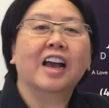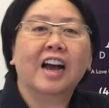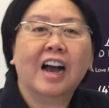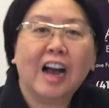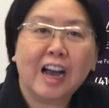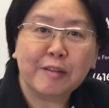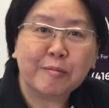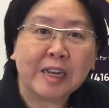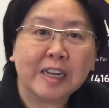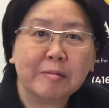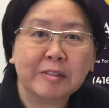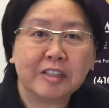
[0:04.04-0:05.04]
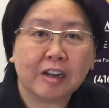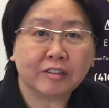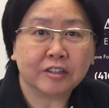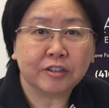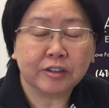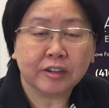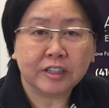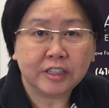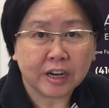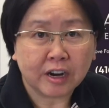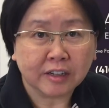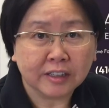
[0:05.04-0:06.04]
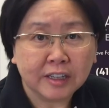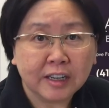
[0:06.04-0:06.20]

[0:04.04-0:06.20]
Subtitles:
Hi, my name is Dr. Shirley Cheong.